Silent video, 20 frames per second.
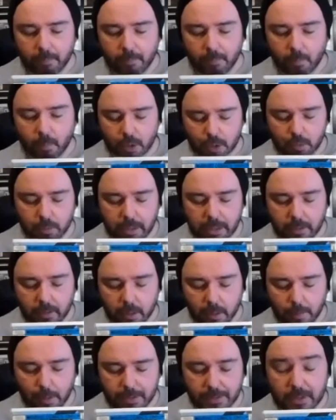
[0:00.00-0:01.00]
What's really cool
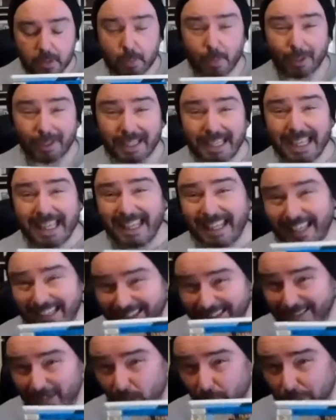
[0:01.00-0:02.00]
about this book is
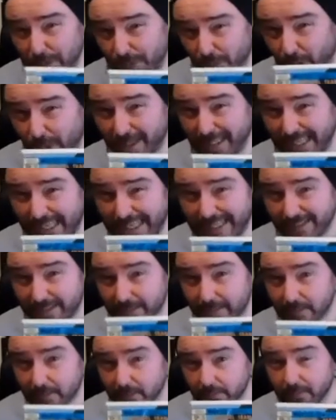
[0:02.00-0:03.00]
it's also
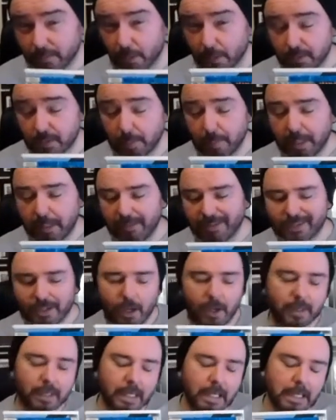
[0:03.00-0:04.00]
Arcade's first appearance.
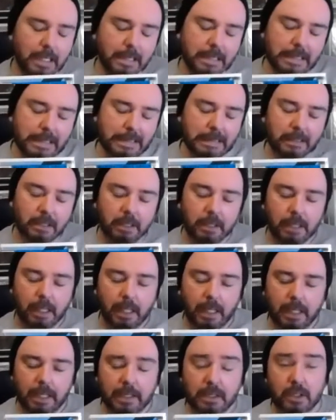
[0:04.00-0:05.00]
Arcade
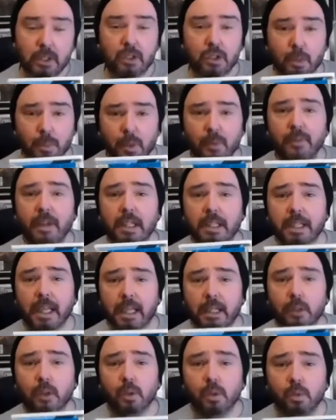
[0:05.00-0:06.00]
is a supervillain I
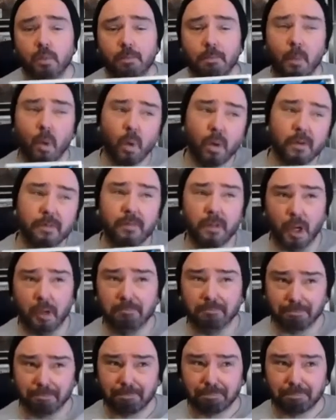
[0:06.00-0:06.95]
know more from,